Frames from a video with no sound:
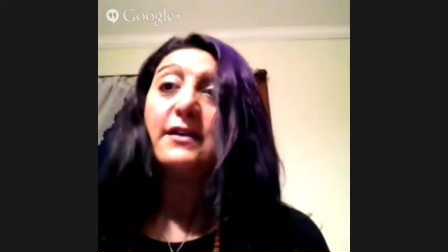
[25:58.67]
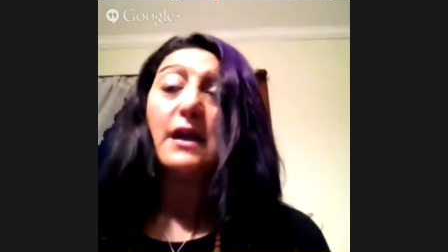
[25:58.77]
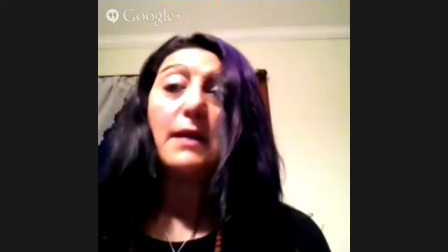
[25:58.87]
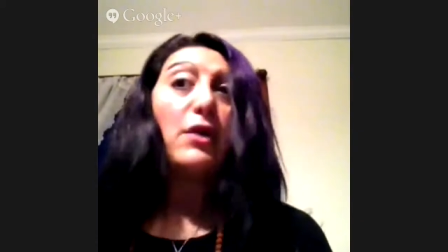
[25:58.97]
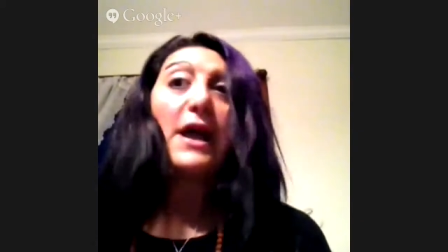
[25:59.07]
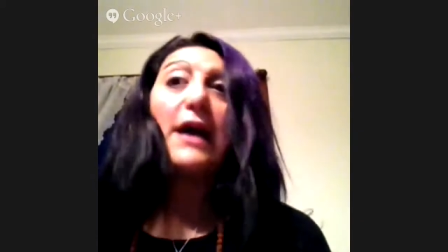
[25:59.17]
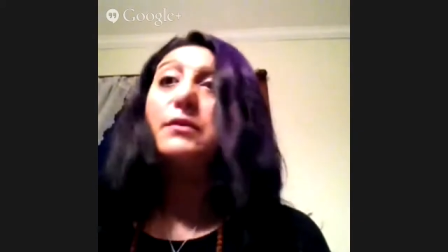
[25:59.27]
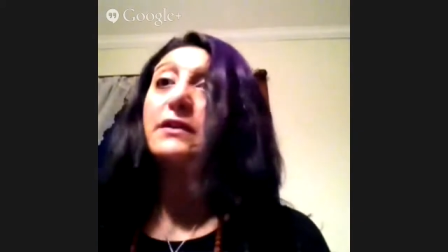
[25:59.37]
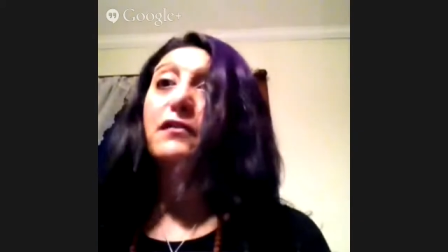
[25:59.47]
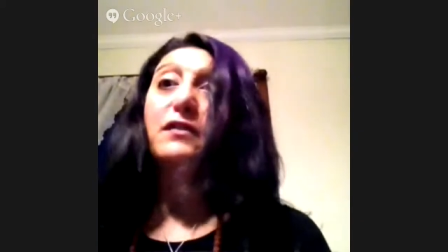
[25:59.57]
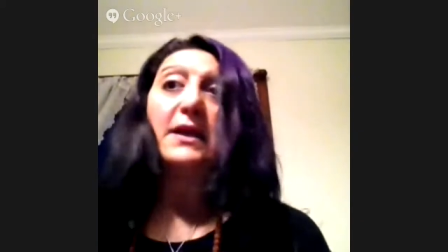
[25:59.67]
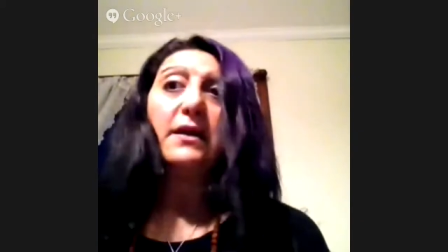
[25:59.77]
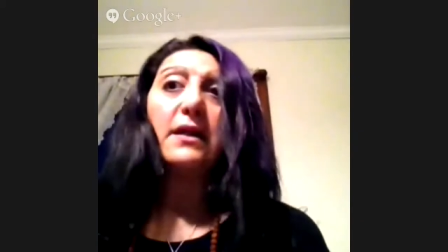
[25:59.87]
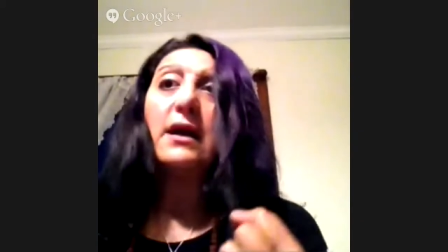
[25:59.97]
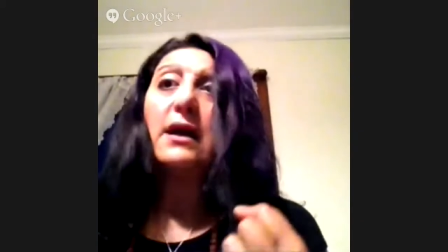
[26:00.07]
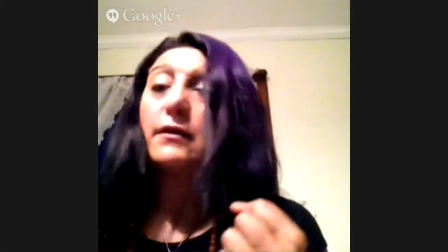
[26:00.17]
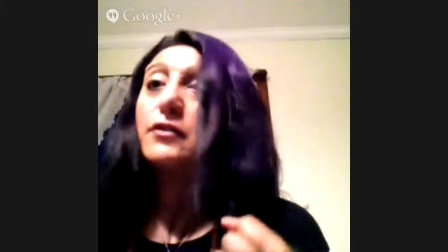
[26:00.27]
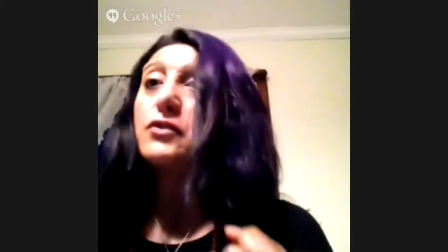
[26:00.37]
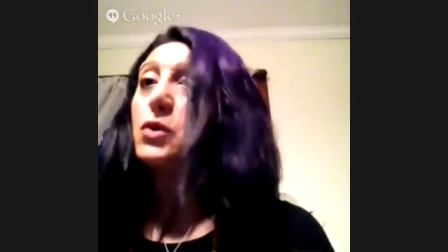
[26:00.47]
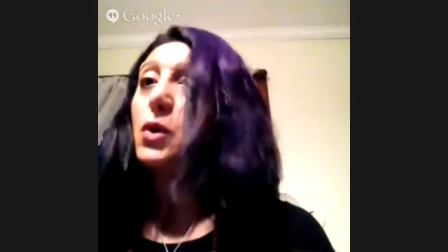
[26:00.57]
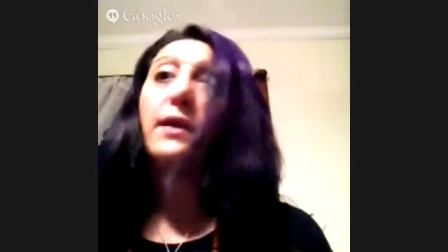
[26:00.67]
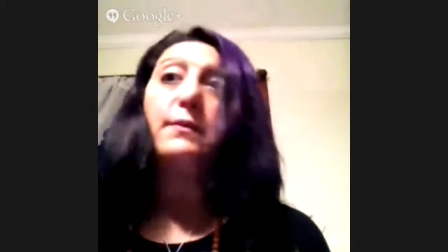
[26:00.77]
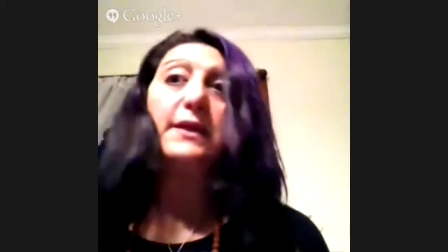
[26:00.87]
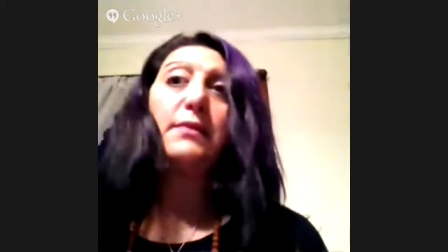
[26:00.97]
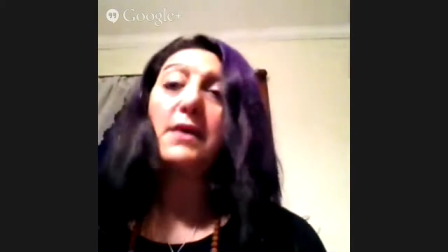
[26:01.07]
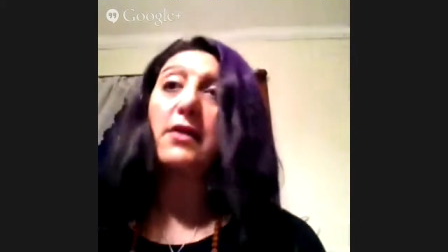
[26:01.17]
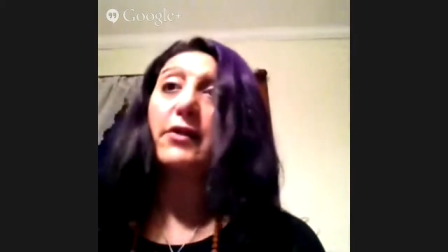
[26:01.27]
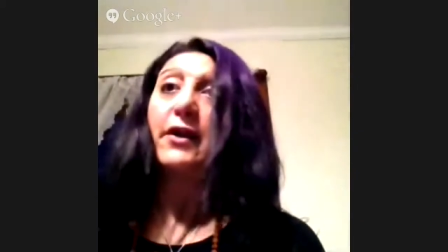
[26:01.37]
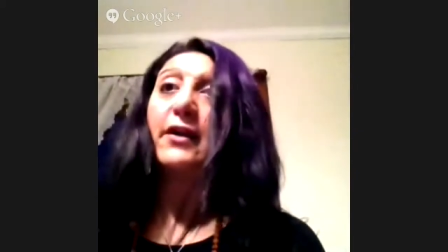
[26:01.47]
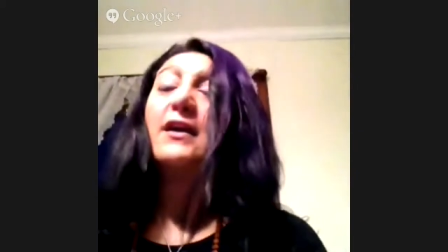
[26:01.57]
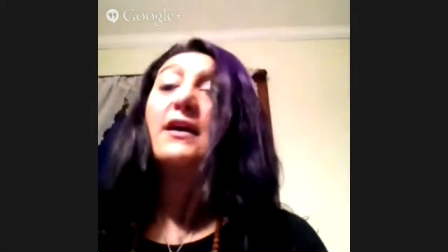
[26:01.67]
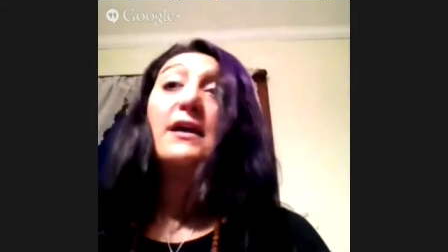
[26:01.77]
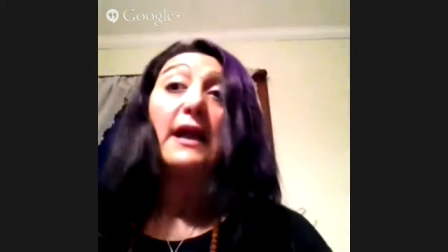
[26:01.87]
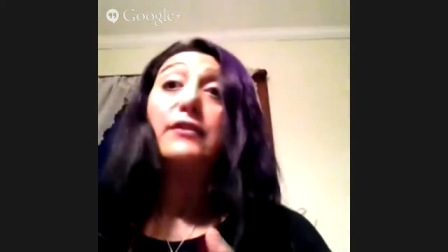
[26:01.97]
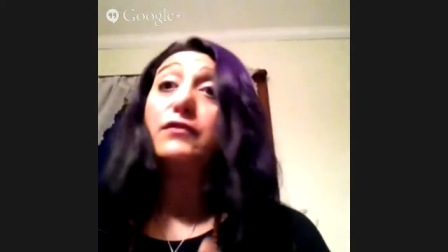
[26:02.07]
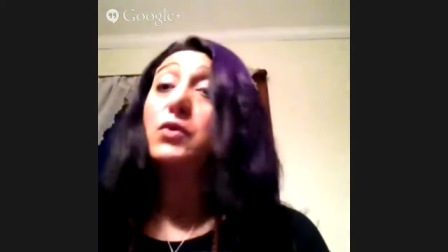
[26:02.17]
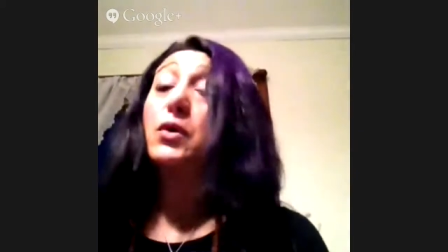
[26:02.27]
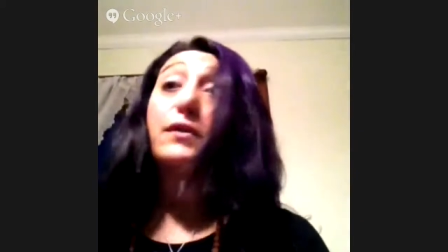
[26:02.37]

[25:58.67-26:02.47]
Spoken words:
I'm proud to be a female. I enjoy being a mother. And of course,